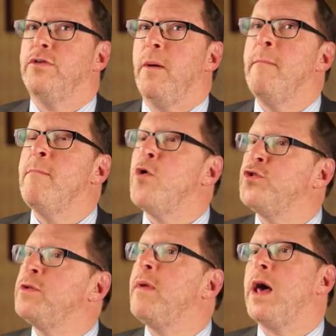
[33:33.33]
a
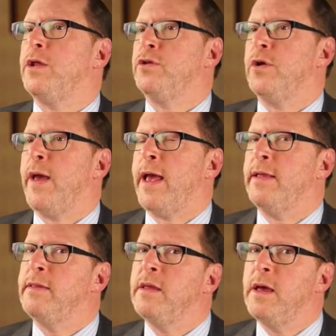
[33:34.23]
motion monitor,
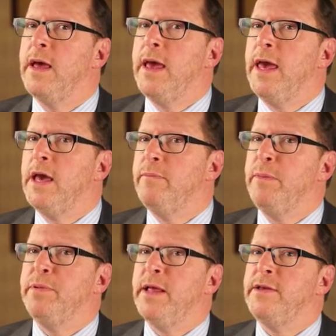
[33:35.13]
and it can be
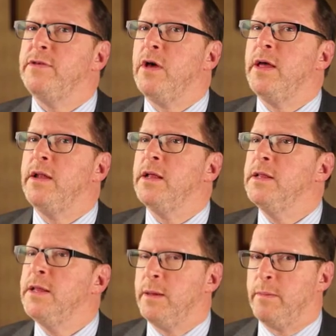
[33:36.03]
placed on a
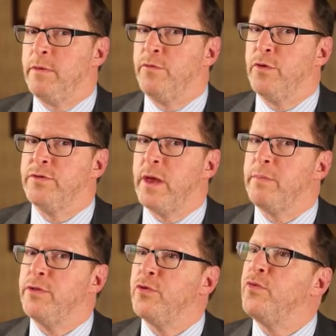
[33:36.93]
limb. For
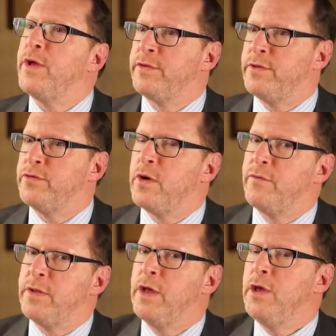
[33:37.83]
example, the wrist is
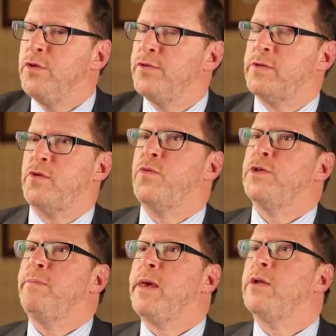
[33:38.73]
often used as a
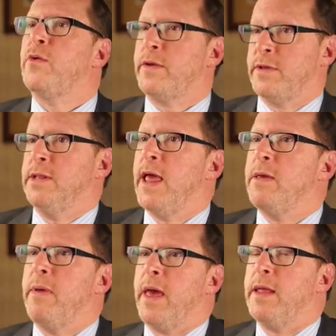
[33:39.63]
wristband or as a
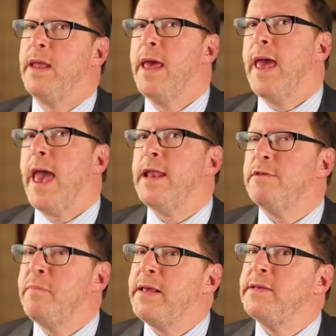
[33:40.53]
leg band, and
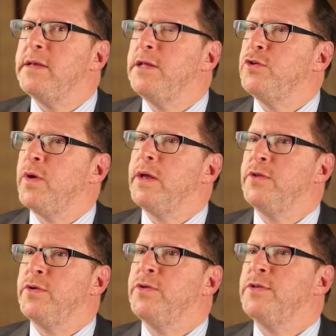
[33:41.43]
it's basically trying
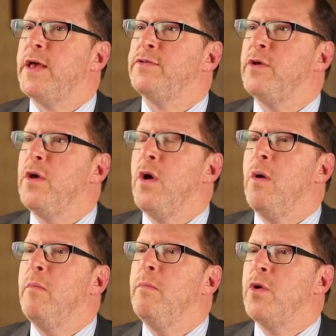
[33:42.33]
to assess
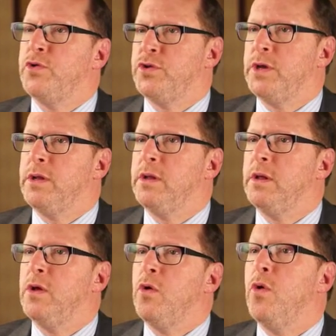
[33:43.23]
motion
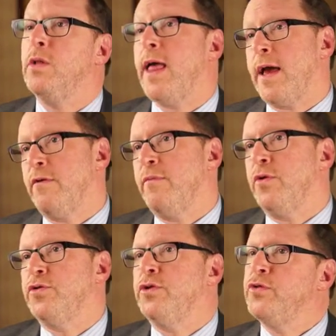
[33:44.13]
or lack of
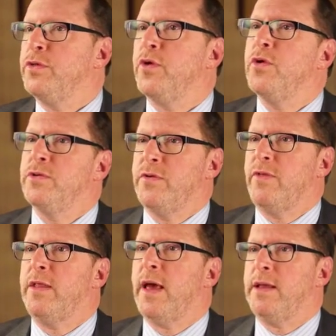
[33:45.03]
motion during the course of
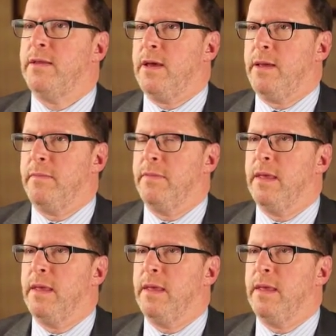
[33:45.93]
the nighttime.